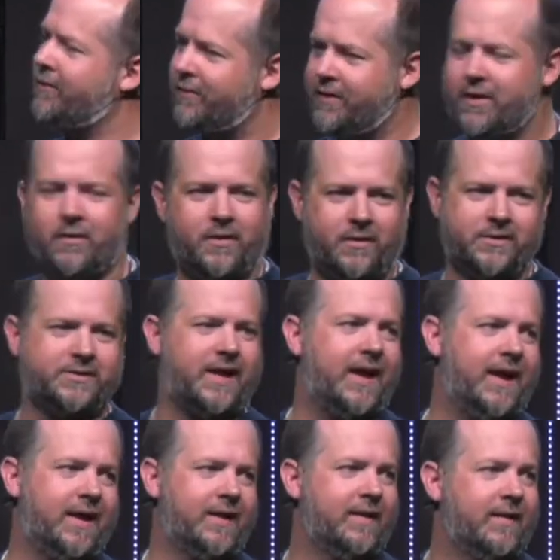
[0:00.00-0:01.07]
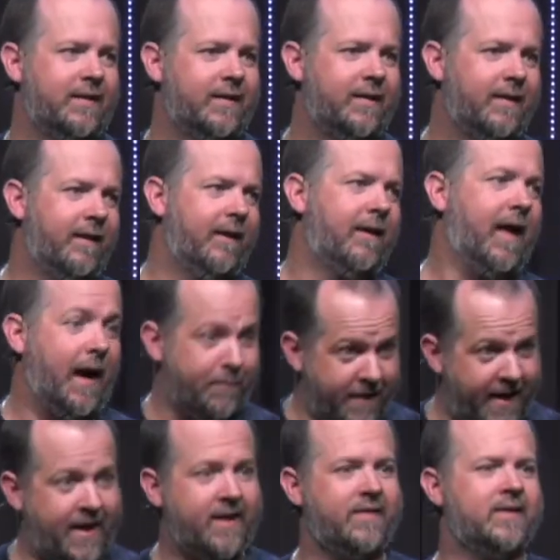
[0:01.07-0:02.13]
you don't understand i'm the
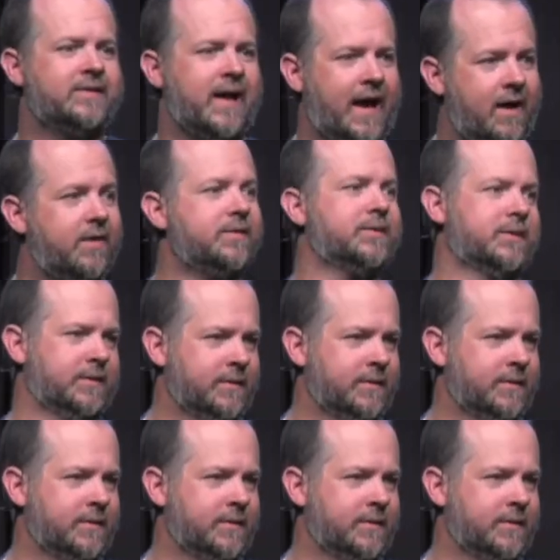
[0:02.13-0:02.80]
head of this house